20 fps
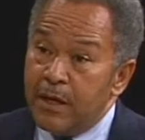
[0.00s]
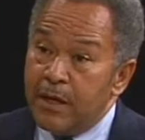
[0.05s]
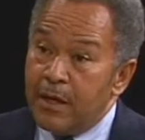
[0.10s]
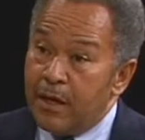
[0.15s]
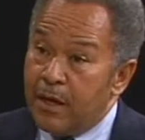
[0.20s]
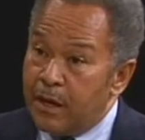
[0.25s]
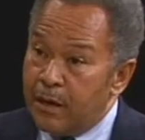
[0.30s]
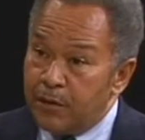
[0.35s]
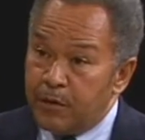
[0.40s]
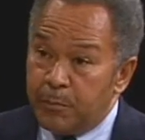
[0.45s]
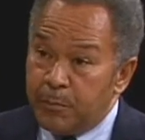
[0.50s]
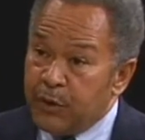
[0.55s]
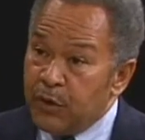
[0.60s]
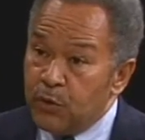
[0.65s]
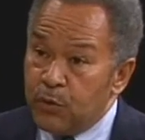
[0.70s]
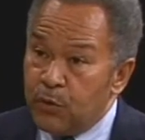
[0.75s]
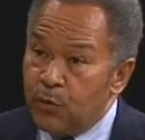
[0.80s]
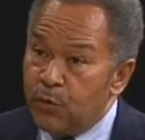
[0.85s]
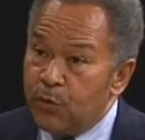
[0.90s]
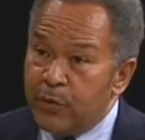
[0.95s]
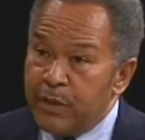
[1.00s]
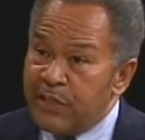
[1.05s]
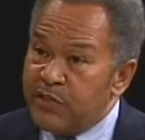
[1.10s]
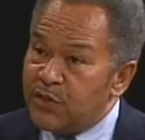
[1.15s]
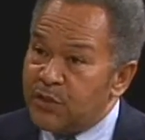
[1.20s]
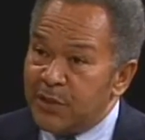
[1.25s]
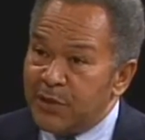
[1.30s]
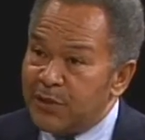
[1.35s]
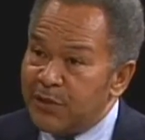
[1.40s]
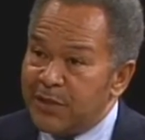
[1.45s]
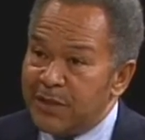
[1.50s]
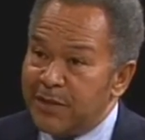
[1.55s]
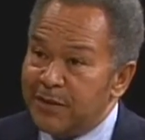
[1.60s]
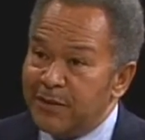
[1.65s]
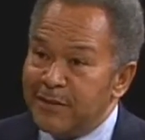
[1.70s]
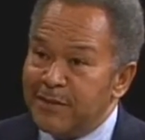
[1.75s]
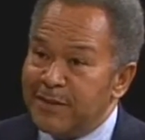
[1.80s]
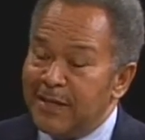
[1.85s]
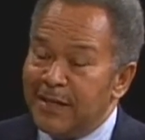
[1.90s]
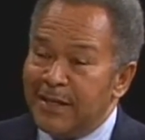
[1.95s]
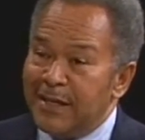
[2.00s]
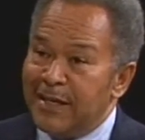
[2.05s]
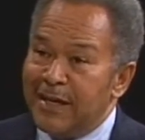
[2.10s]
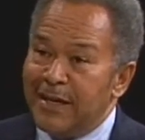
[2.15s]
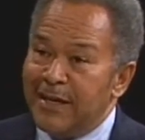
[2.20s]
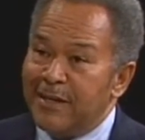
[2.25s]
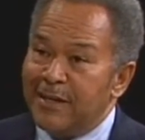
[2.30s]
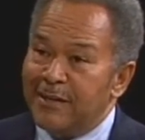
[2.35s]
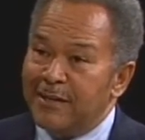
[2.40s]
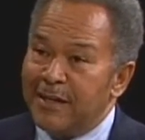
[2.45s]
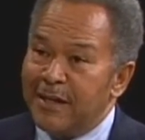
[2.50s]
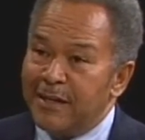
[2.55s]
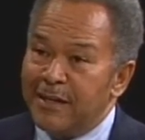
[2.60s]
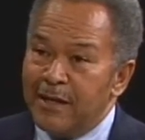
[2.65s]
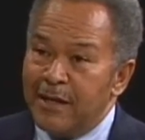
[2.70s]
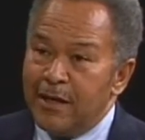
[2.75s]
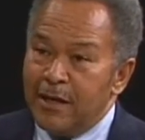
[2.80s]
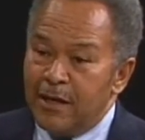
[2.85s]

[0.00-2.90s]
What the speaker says: The Pew Research Centers indicated that